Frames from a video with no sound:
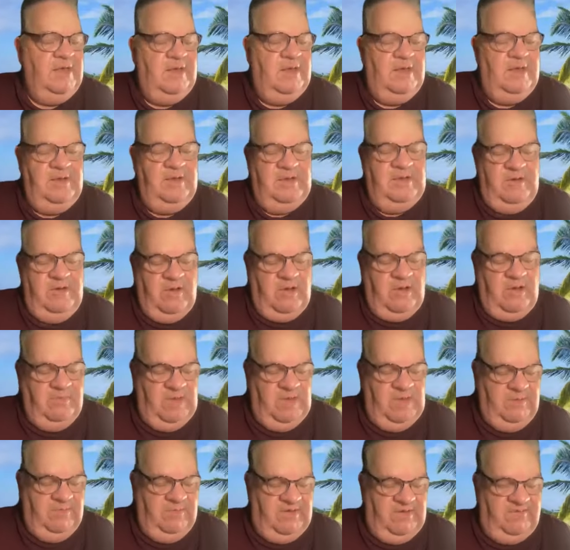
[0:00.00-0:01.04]
the night
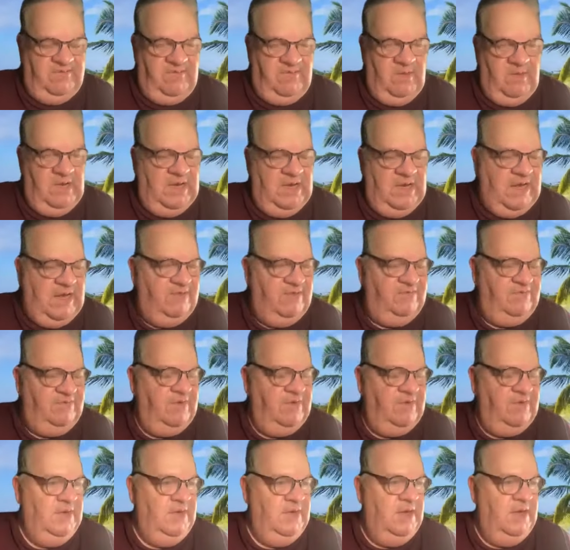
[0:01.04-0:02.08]
before
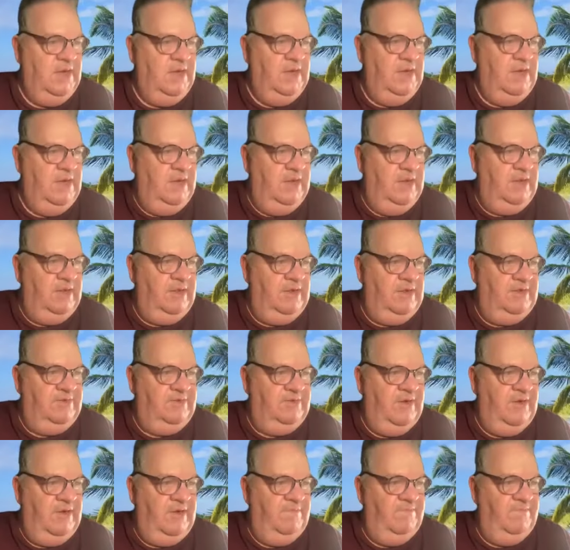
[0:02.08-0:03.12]
last
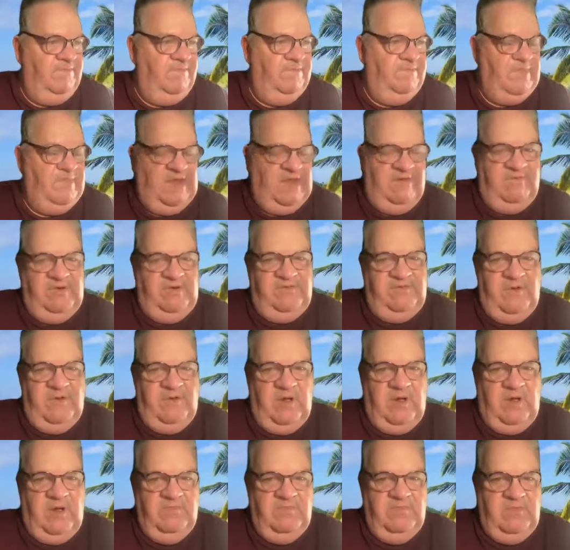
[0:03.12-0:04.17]
that every
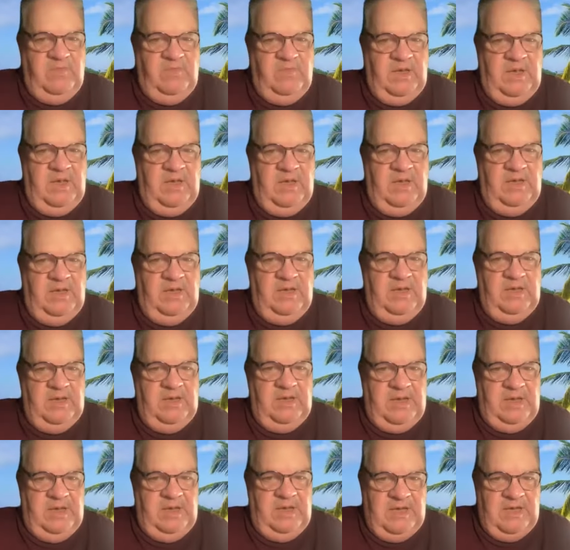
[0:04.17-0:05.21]
time
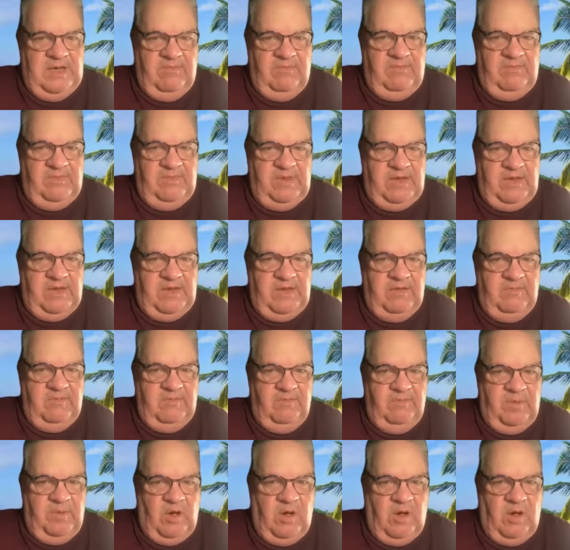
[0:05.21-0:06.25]
he comes,
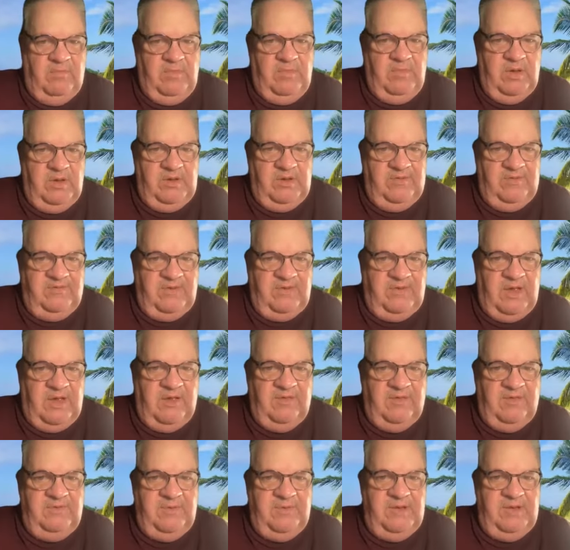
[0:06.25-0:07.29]
Bob is her
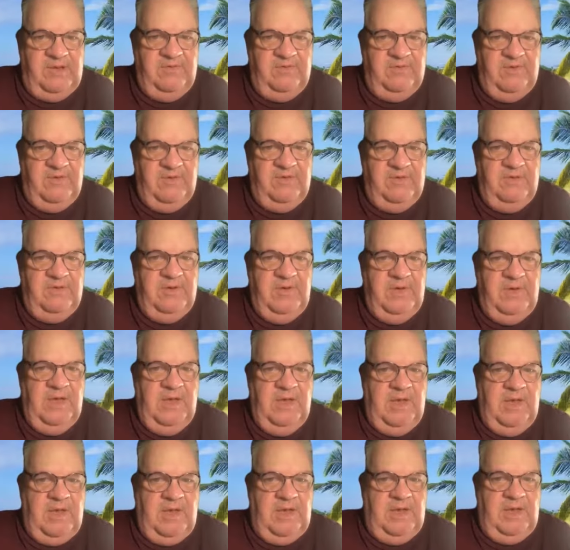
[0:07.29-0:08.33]
husband too,
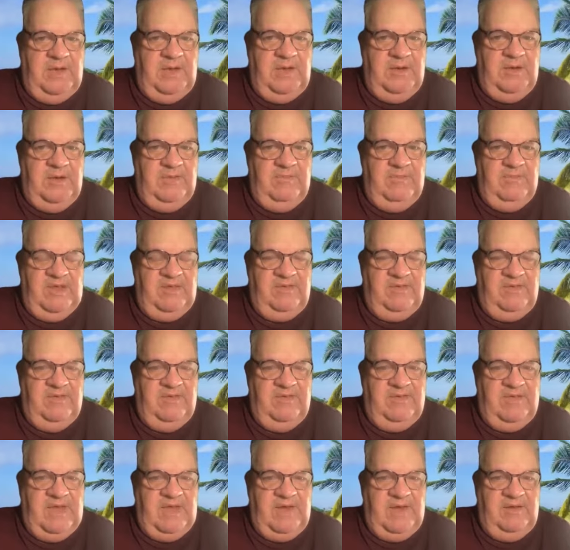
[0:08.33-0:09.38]
and
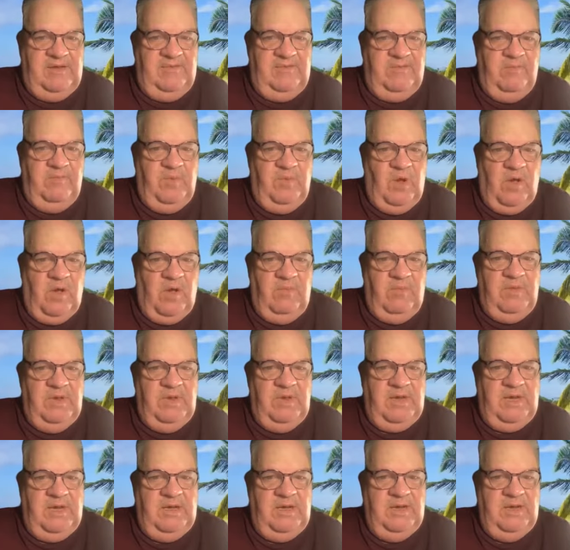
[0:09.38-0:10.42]
Matthew's dad is Bob,
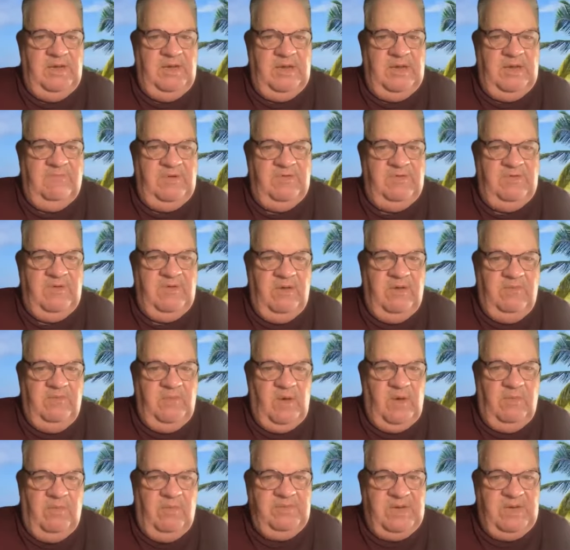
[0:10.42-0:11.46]
and every time
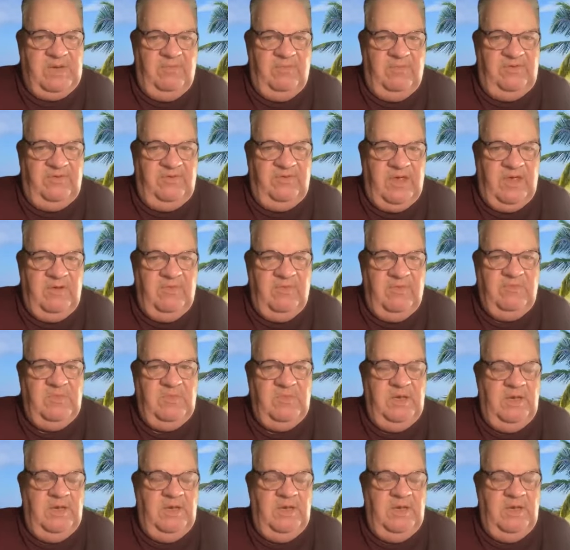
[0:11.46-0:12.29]
Bob comes home.